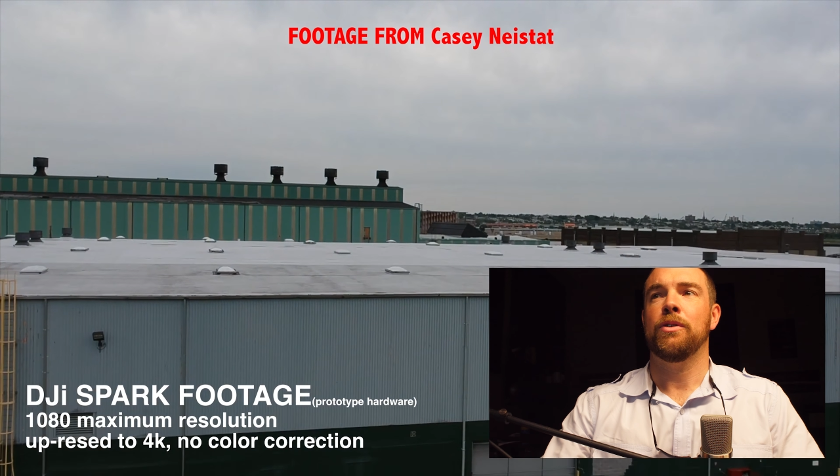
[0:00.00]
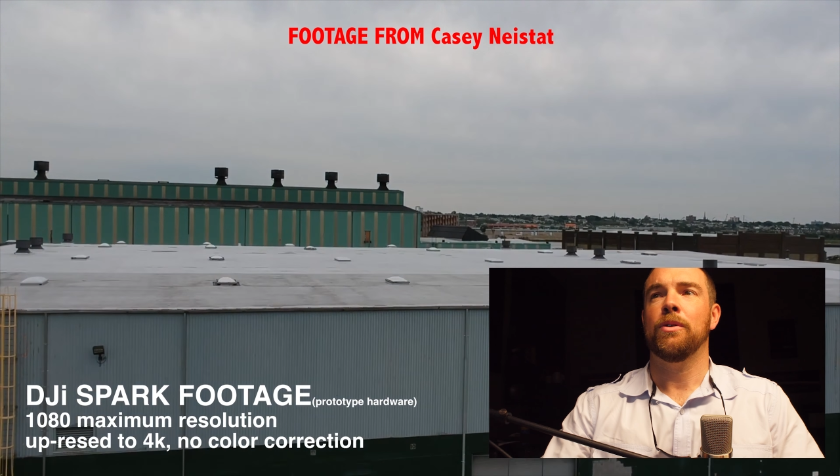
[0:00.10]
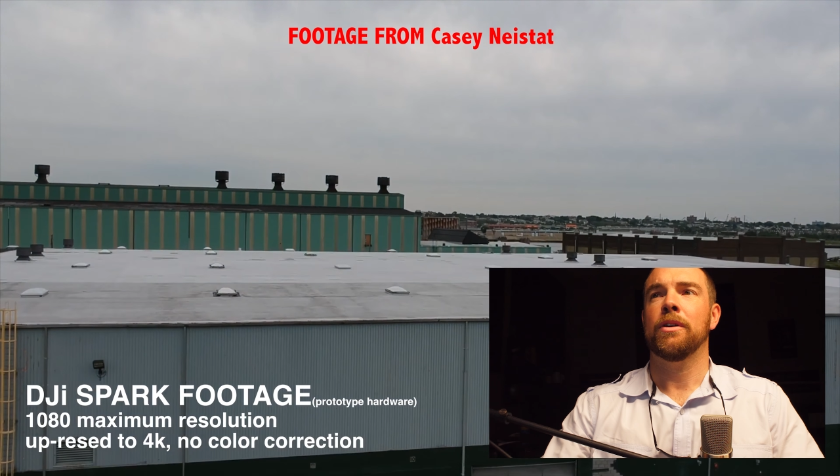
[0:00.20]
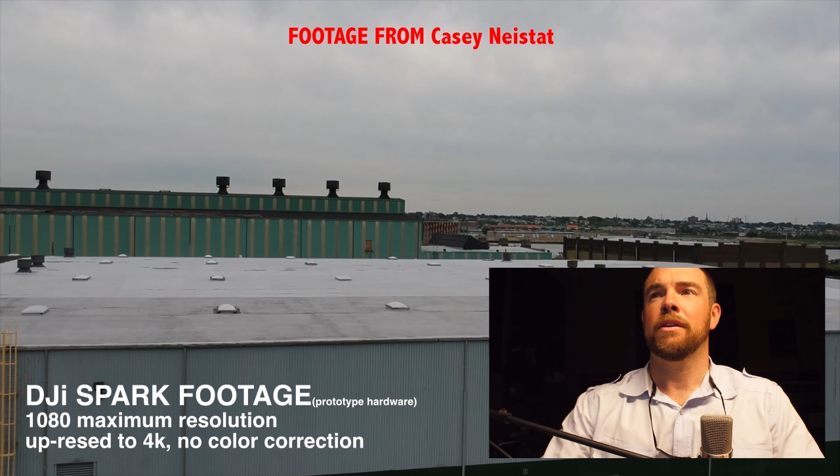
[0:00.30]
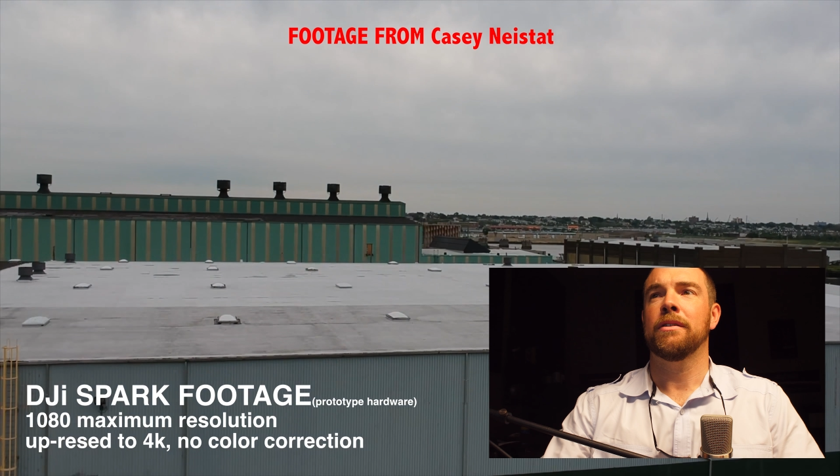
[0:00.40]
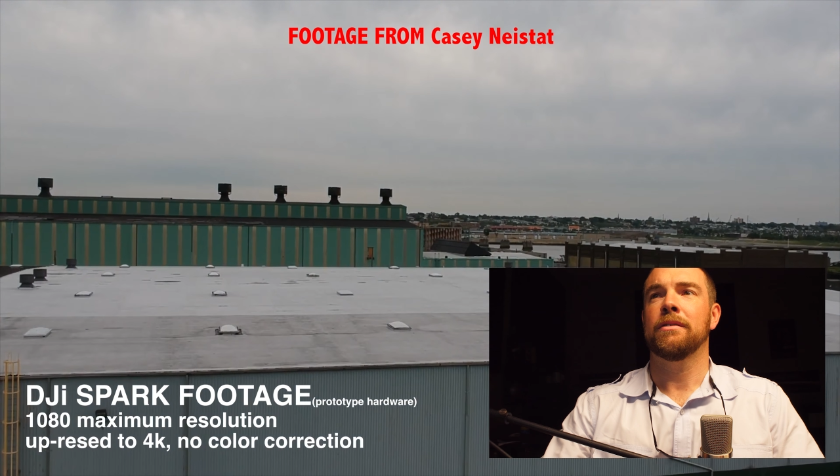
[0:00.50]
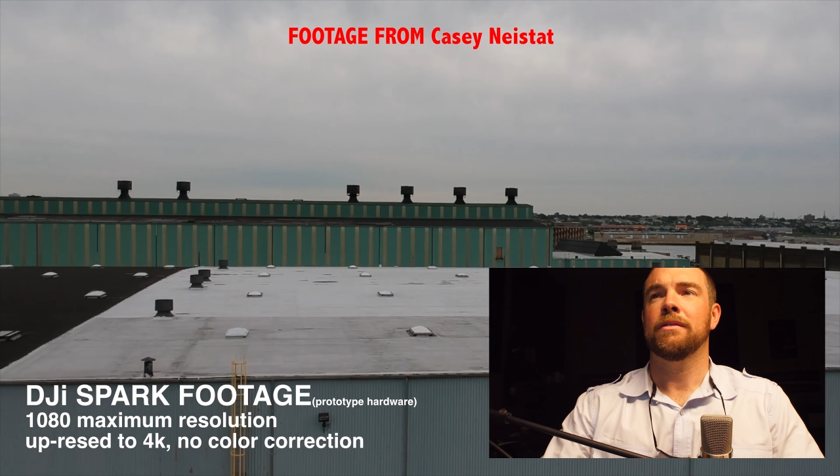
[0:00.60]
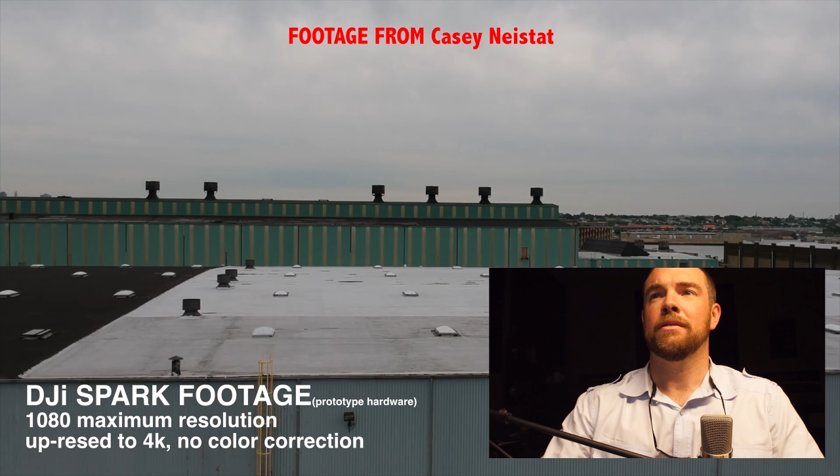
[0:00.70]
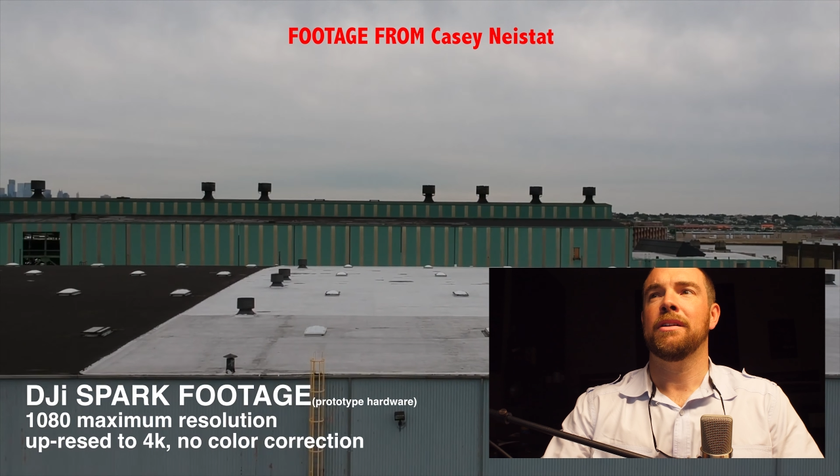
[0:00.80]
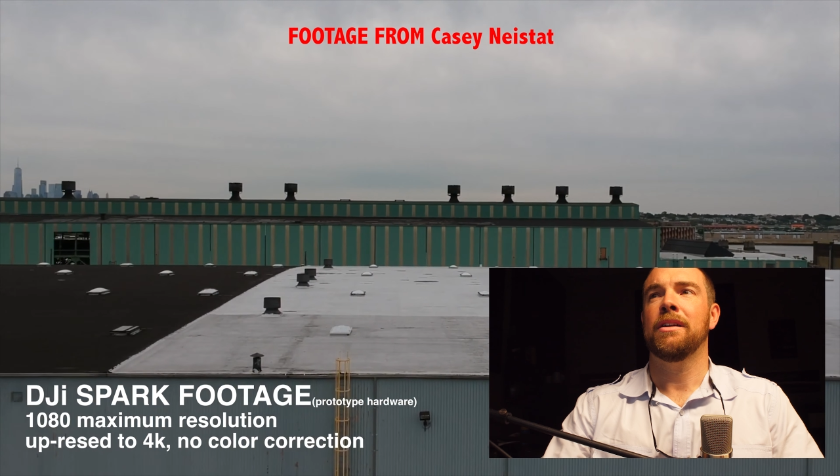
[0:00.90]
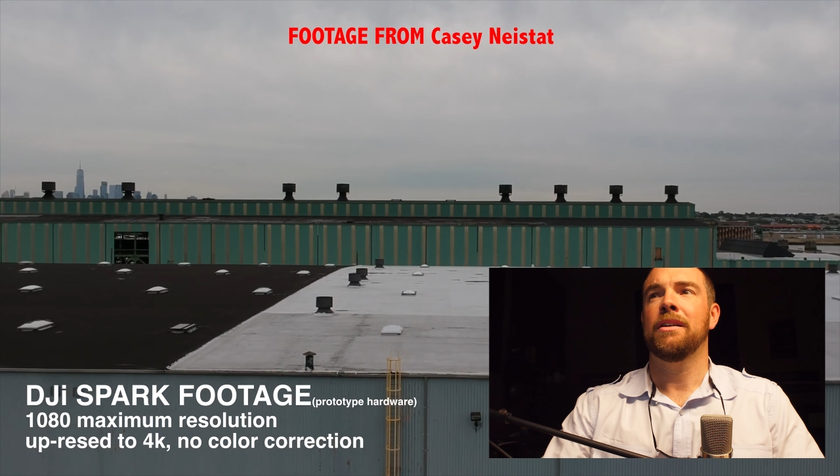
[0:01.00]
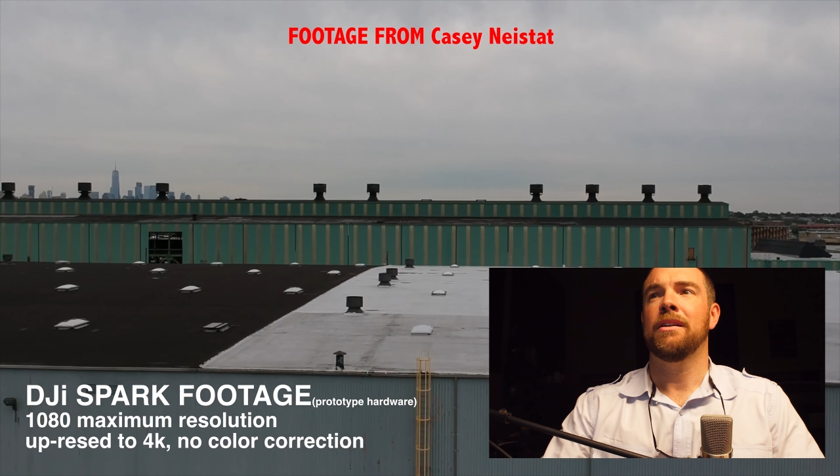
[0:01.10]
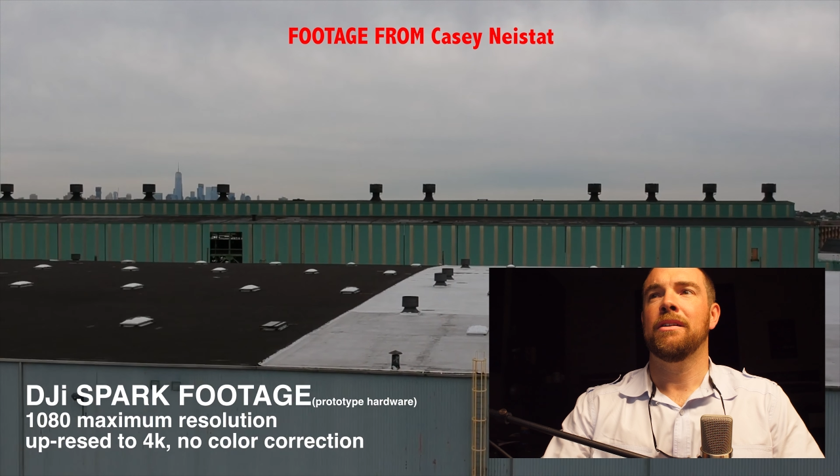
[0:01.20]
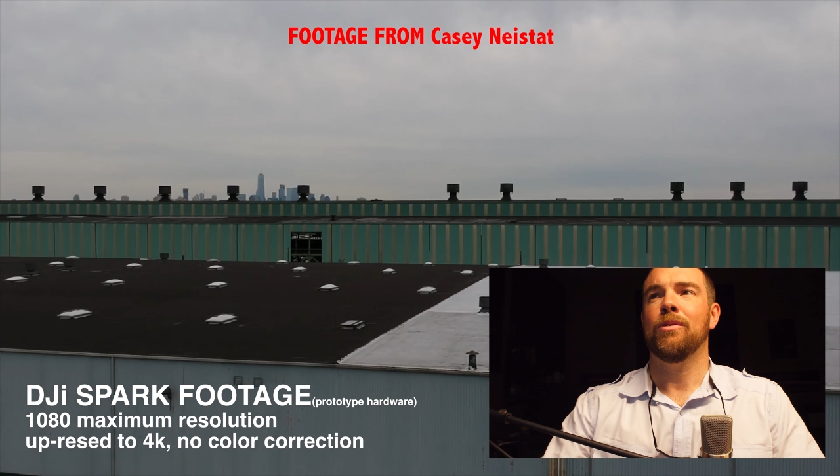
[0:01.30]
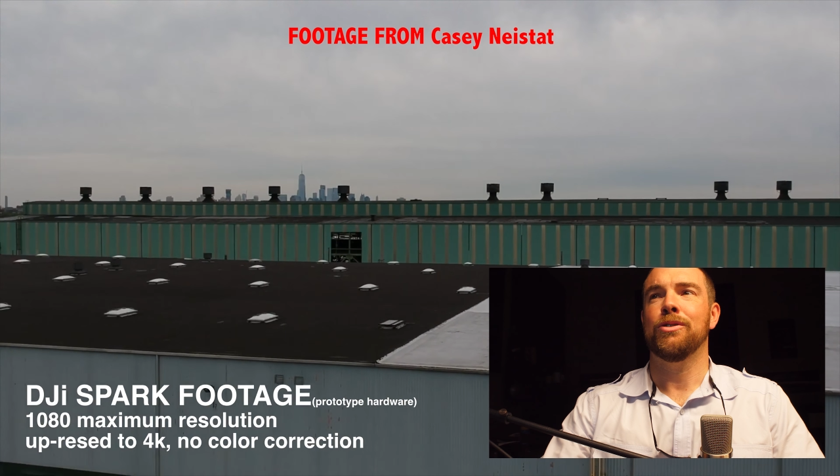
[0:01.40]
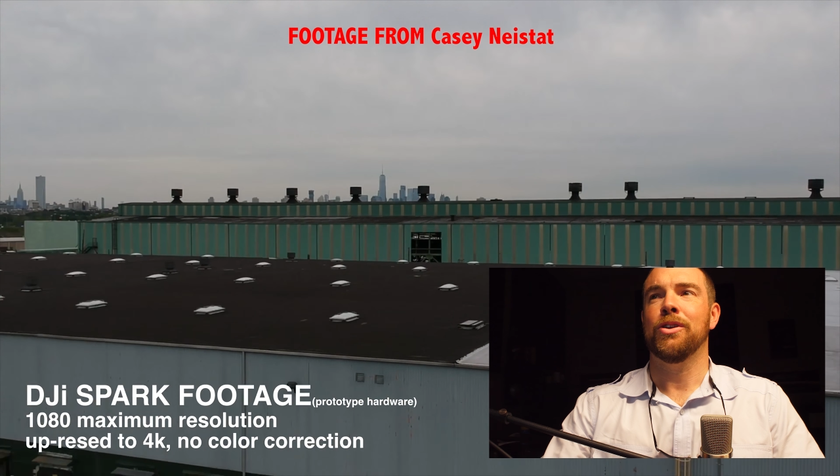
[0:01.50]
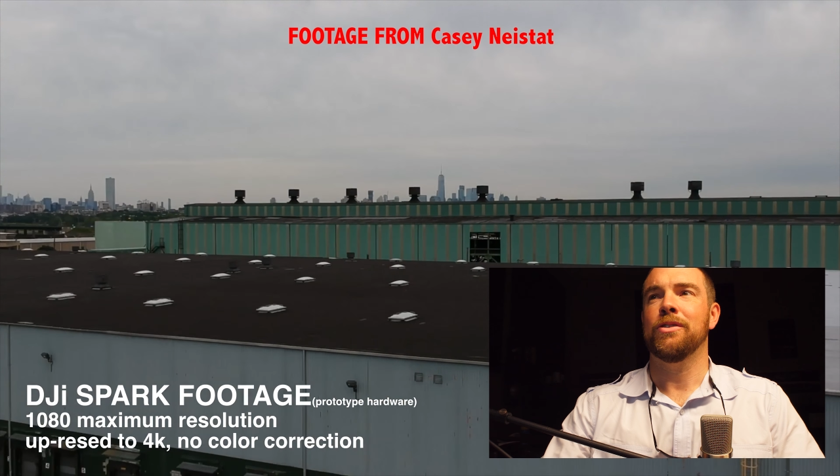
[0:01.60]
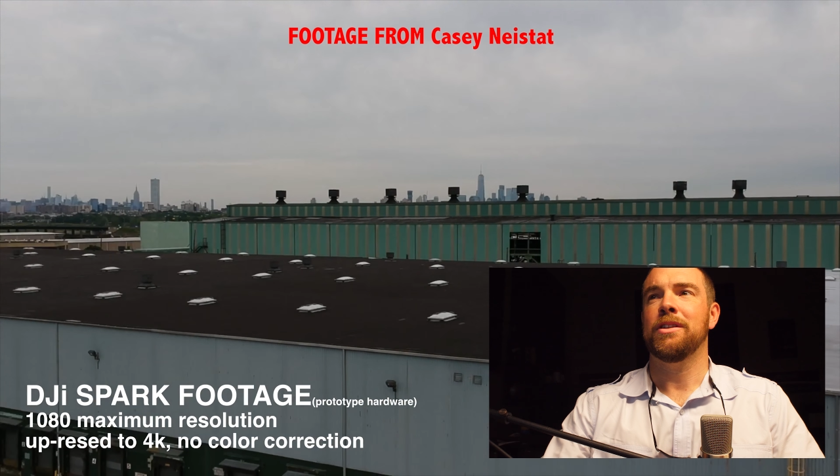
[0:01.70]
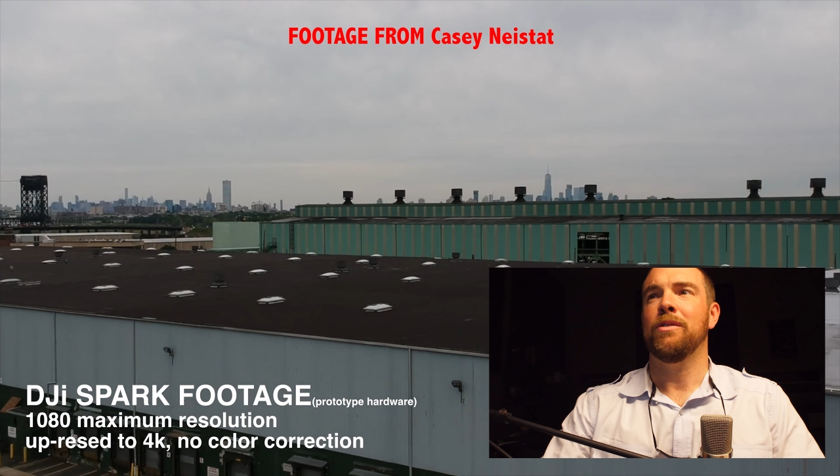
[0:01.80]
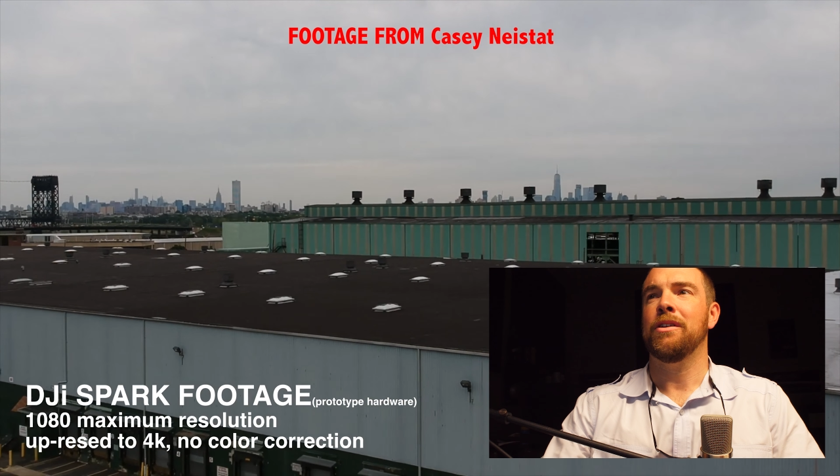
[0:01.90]
York or
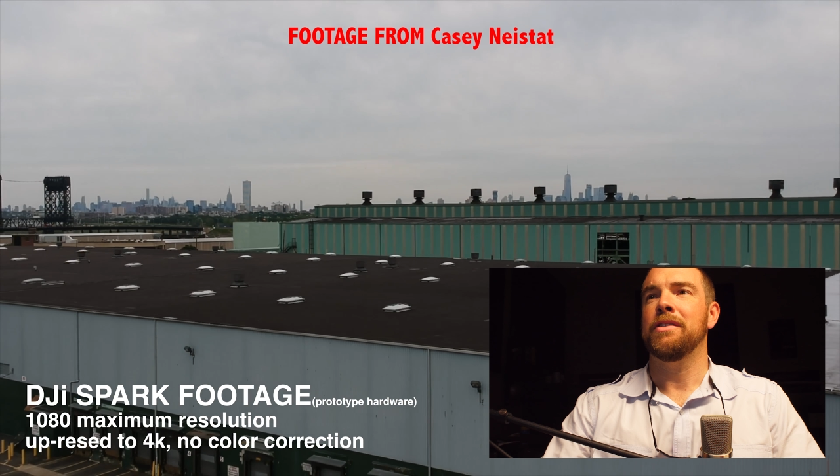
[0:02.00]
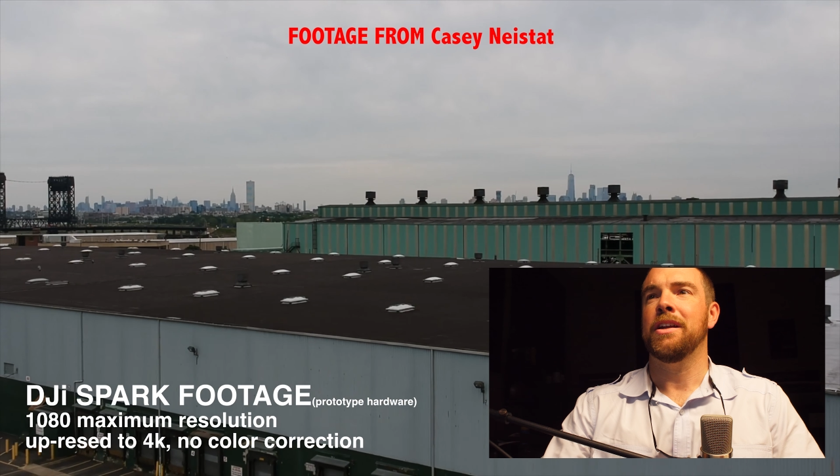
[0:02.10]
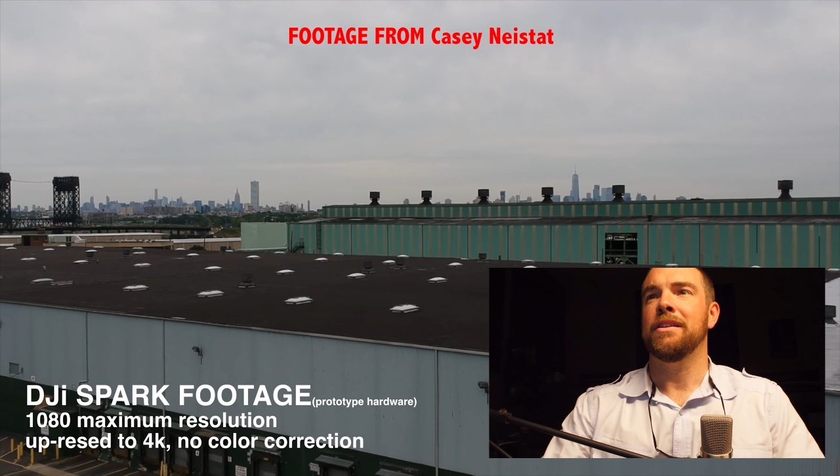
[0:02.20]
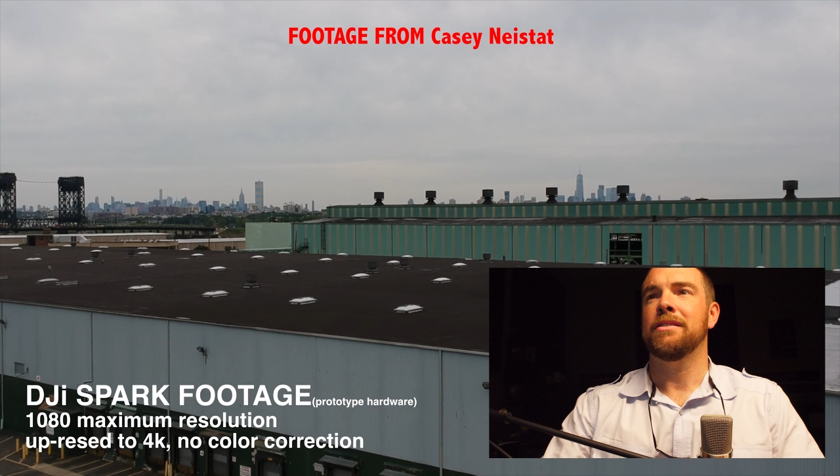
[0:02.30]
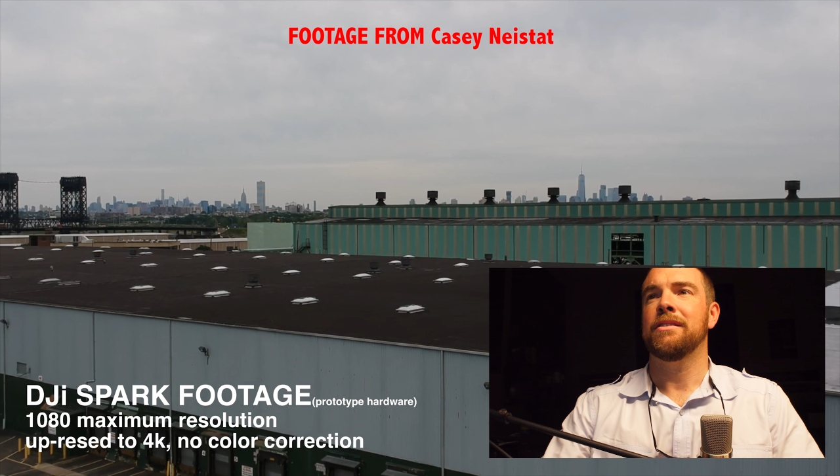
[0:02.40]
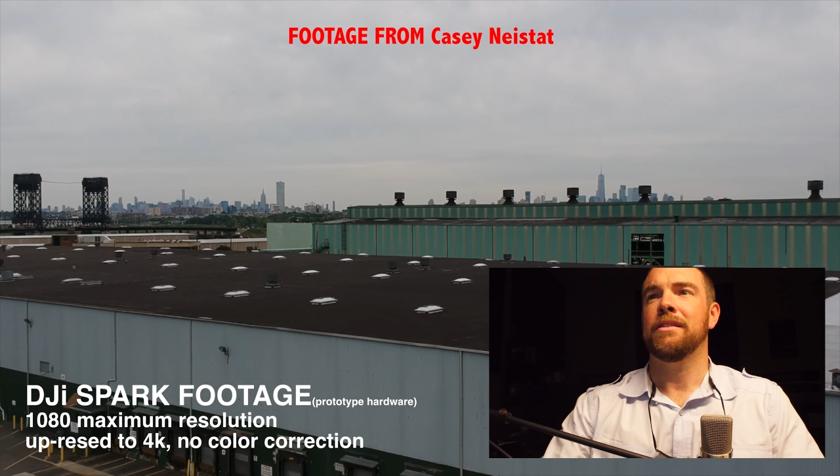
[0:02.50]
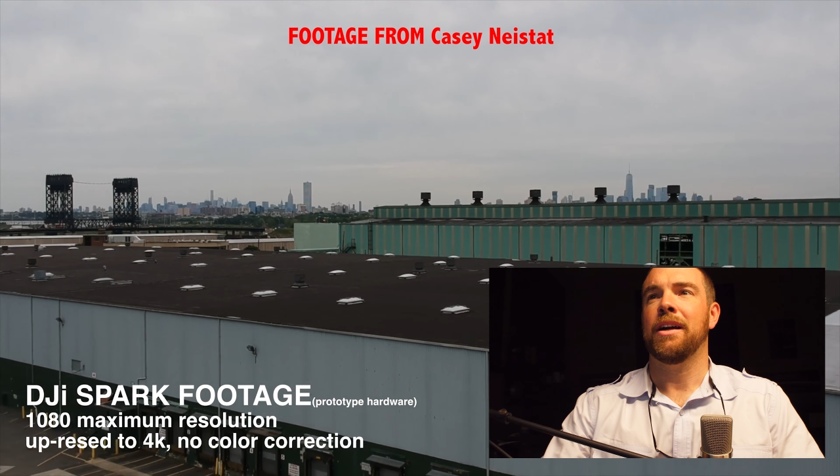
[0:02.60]
Jersey, wherever that is.